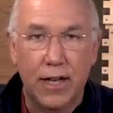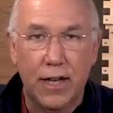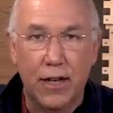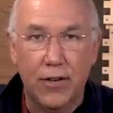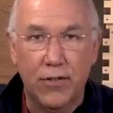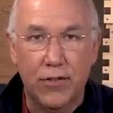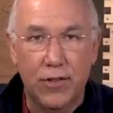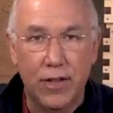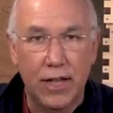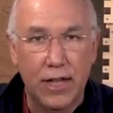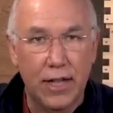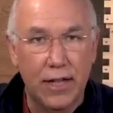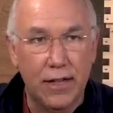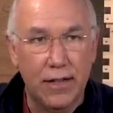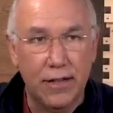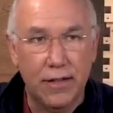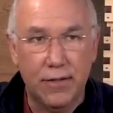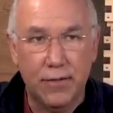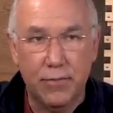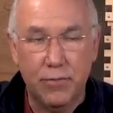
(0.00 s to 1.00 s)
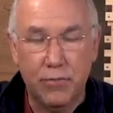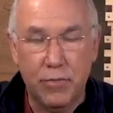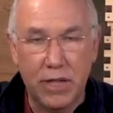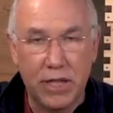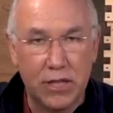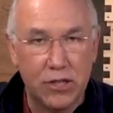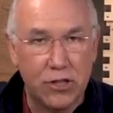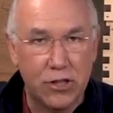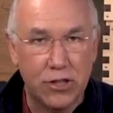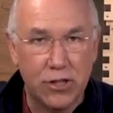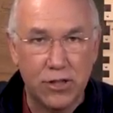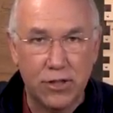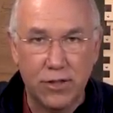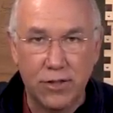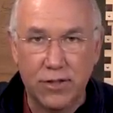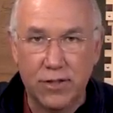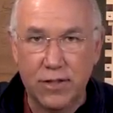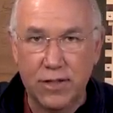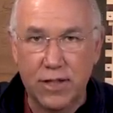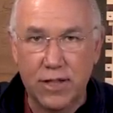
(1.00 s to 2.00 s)
I've seen
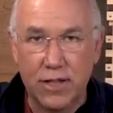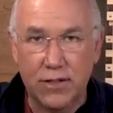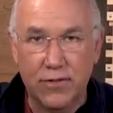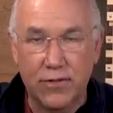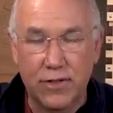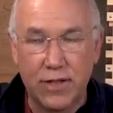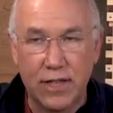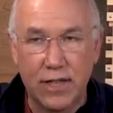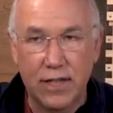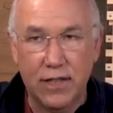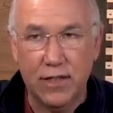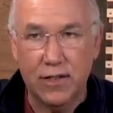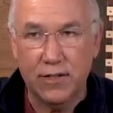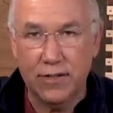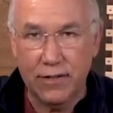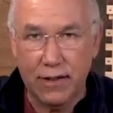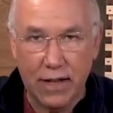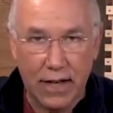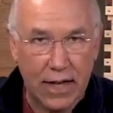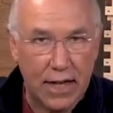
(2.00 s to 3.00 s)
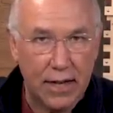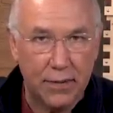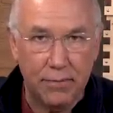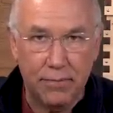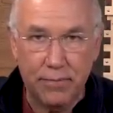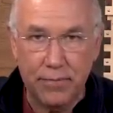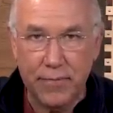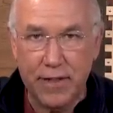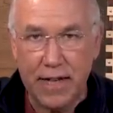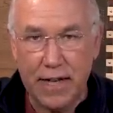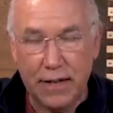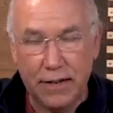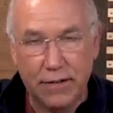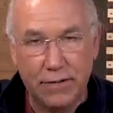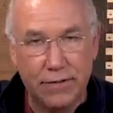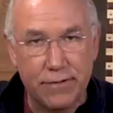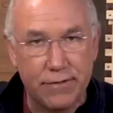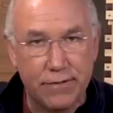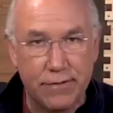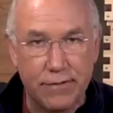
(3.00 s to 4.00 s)
pictures. I've seen the slime.
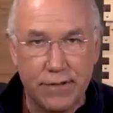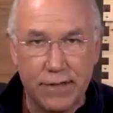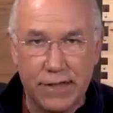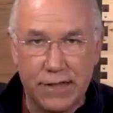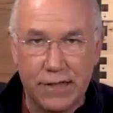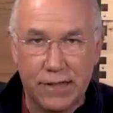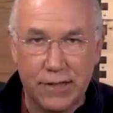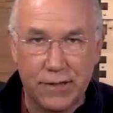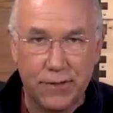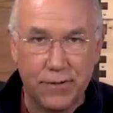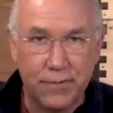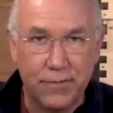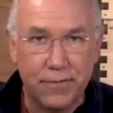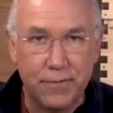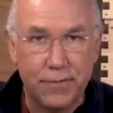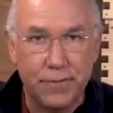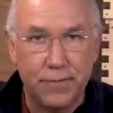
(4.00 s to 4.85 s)
Doubt you know,